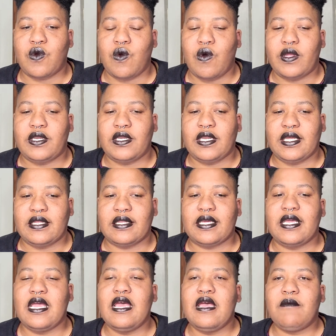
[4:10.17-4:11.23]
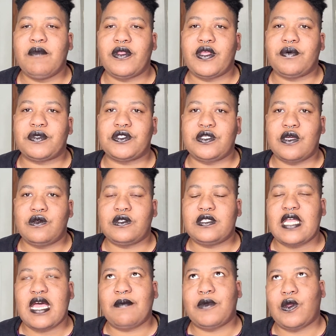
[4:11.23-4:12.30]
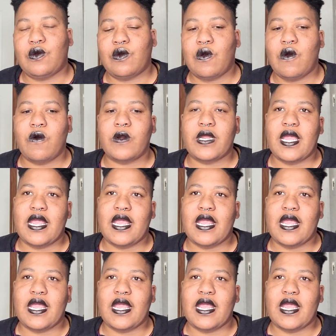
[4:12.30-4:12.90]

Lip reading: on neatly, but there was no snap, no cord,